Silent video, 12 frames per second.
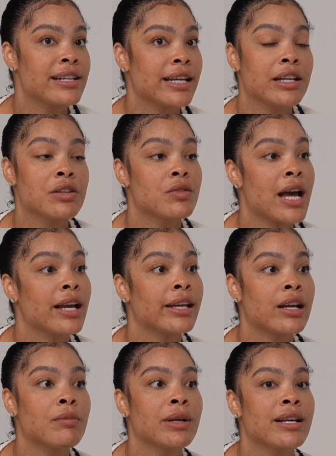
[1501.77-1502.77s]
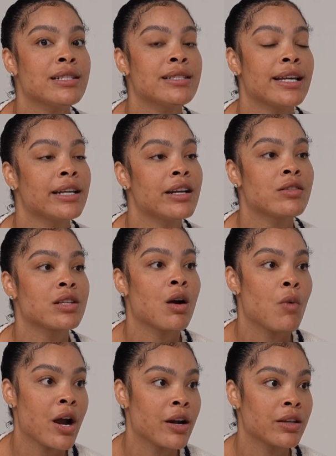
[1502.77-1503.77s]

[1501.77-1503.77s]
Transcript: Danny do not care because Danny knows her worth.